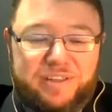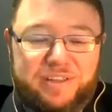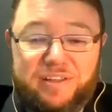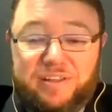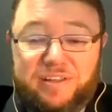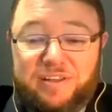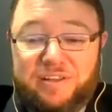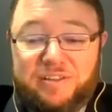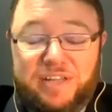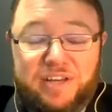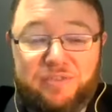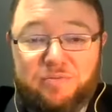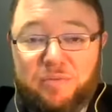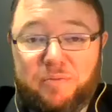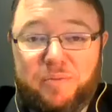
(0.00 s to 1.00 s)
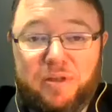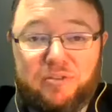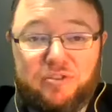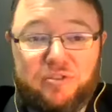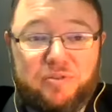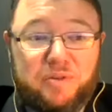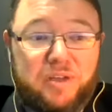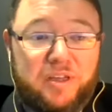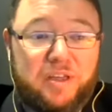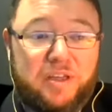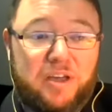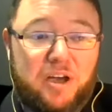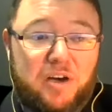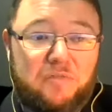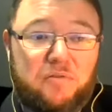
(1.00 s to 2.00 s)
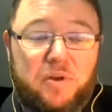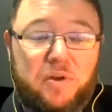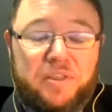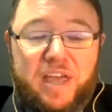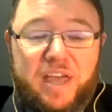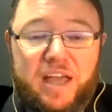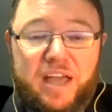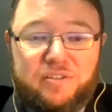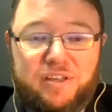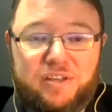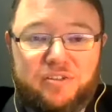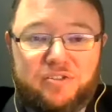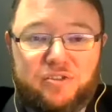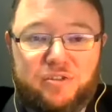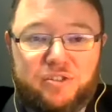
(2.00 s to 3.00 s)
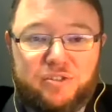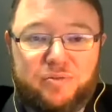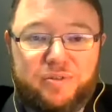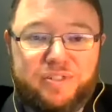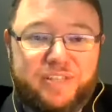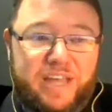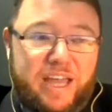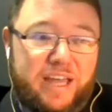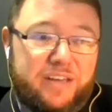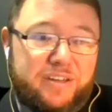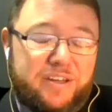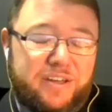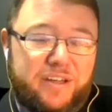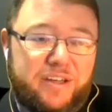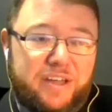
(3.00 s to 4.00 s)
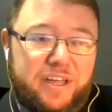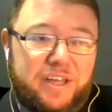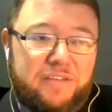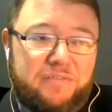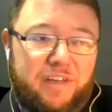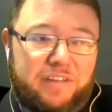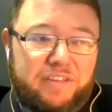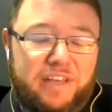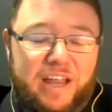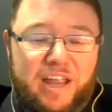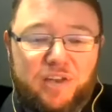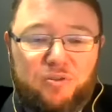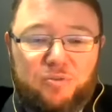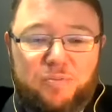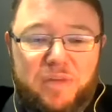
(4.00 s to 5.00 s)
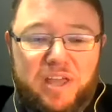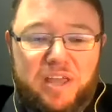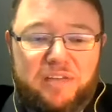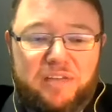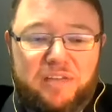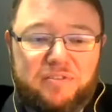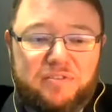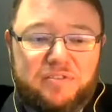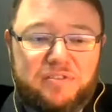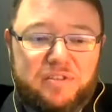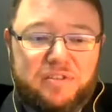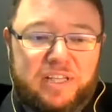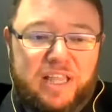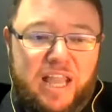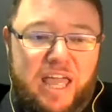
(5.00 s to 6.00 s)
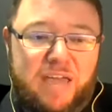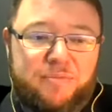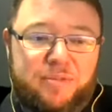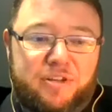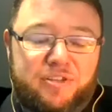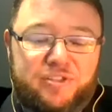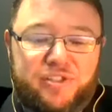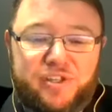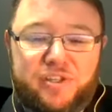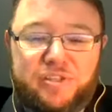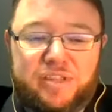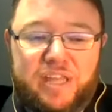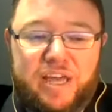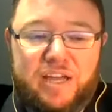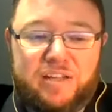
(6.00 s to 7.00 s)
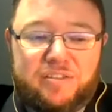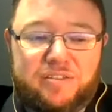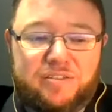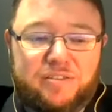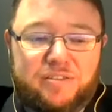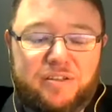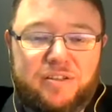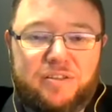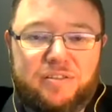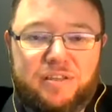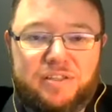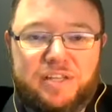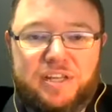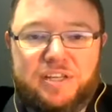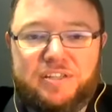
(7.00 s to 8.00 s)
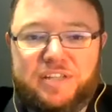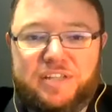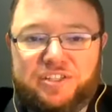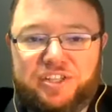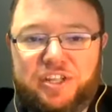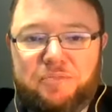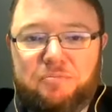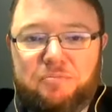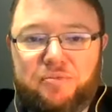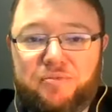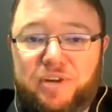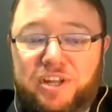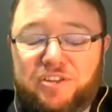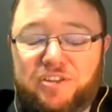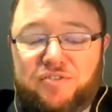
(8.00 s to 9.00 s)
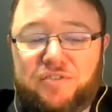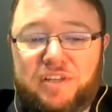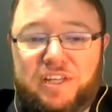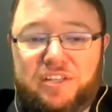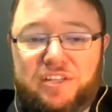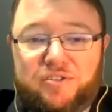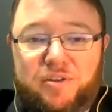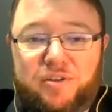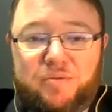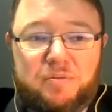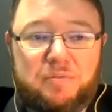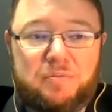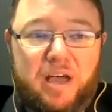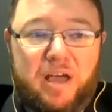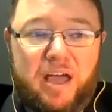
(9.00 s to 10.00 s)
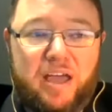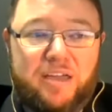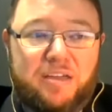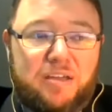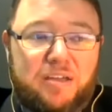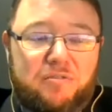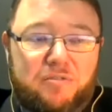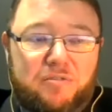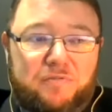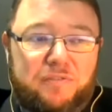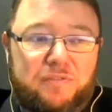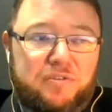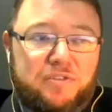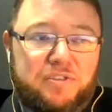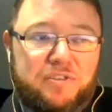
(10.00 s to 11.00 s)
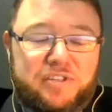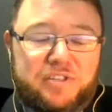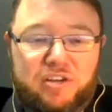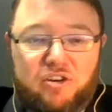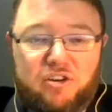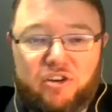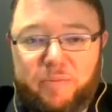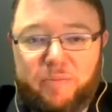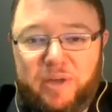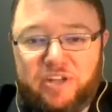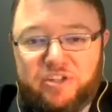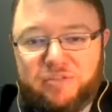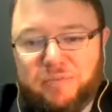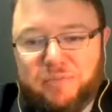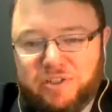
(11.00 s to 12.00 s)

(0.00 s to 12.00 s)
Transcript: The tenant won't be able to avoid that and its consequence. And in fact, the landlord may even claim and assert that the tenant's actually in breach of the lease agreement by refusing to take occupation.